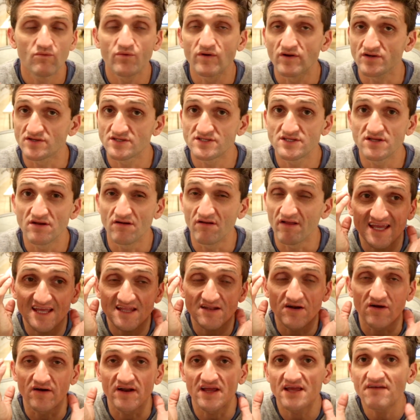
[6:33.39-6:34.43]
We're still
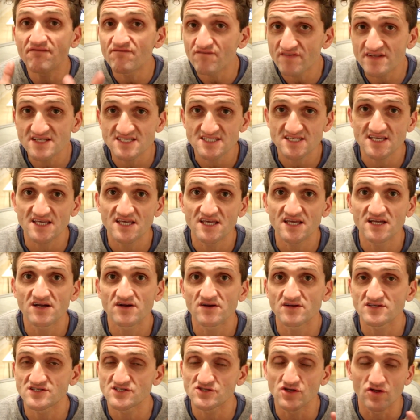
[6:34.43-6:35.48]
in our infancy
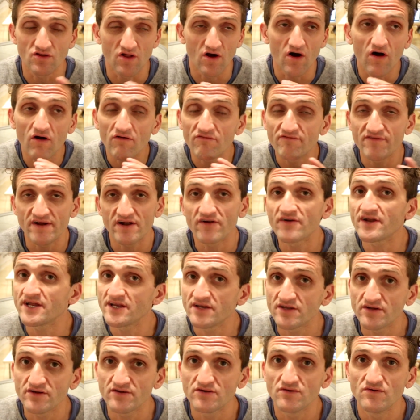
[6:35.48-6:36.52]
here. It's still all very
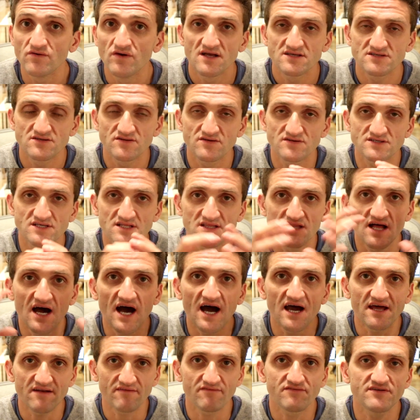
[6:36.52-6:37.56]
new. So there's a
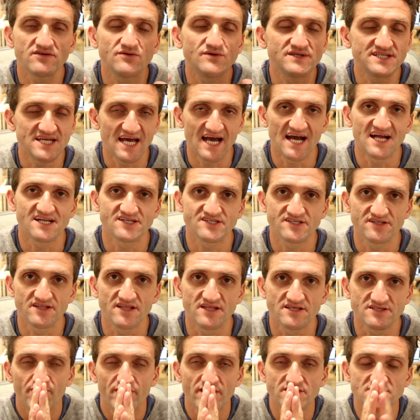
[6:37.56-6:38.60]
lot to attach to
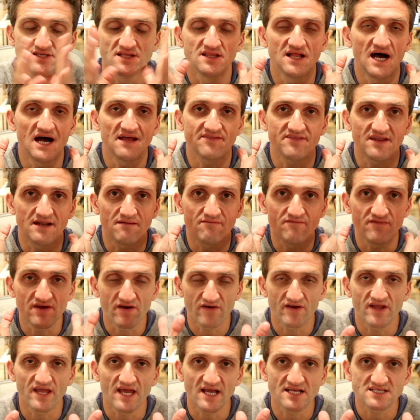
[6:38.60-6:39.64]
this. There's a lot that I'm
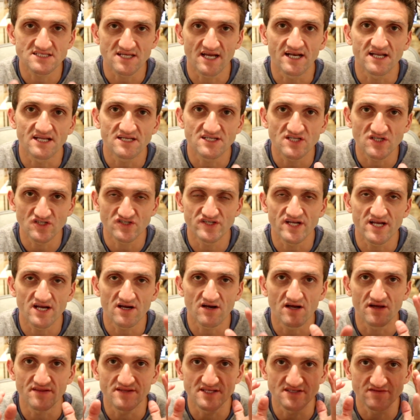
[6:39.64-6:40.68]
very excited to
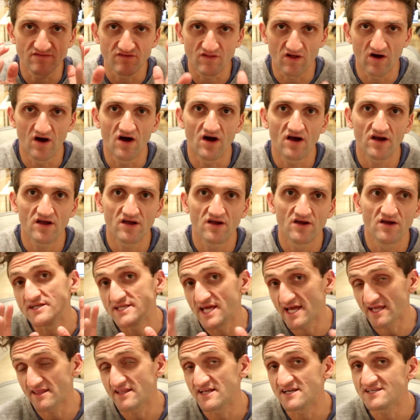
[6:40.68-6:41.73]
share on this vlog.
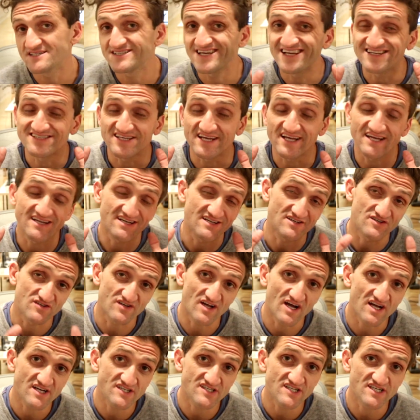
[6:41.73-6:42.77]
Take this as like an
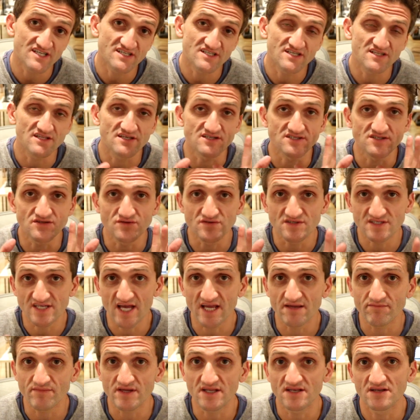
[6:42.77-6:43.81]
introduction to this new
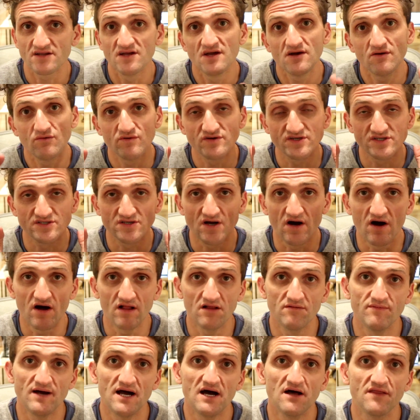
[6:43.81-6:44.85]
segment, which is
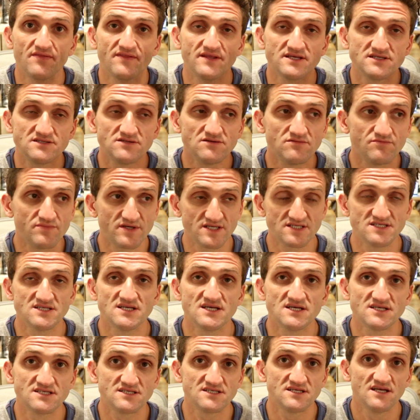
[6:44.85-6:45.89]
all about this new
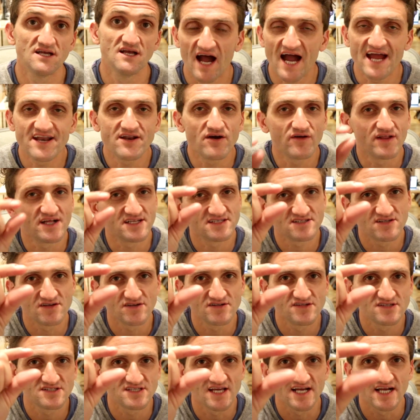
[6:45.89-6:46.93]
business. I know that's still
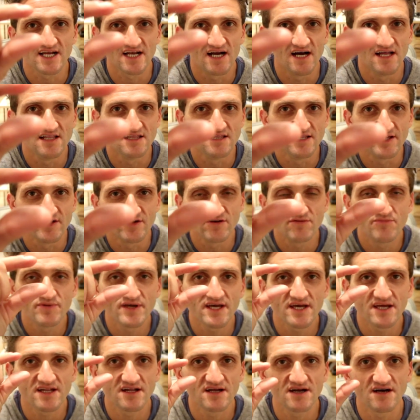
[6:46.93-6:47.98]
just like a little
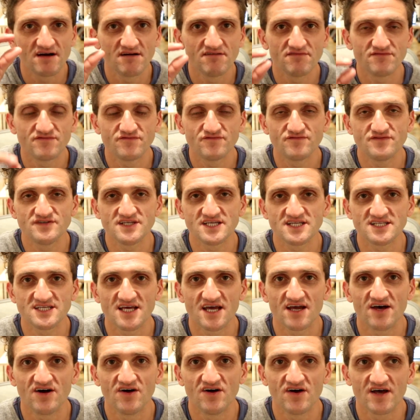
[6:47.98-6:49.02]
bit of
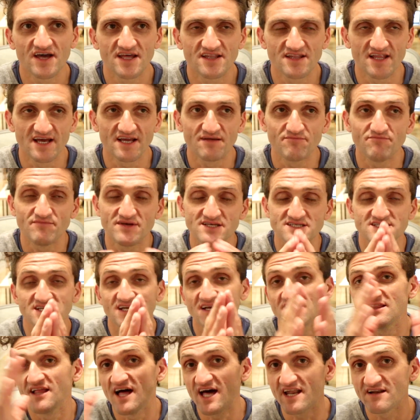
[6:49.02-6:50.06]
detail and like missing
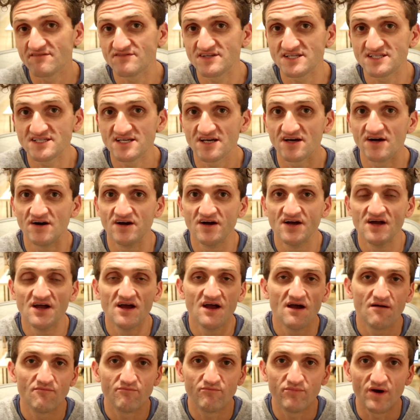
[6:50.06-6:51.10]
a lot of detail,
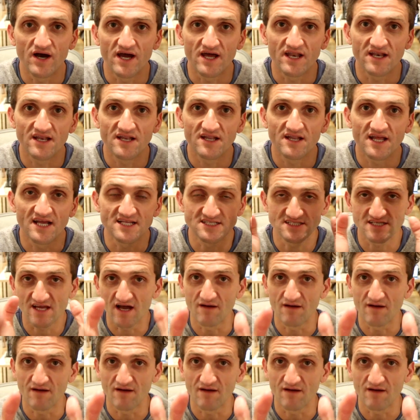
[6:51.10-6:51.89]
but it's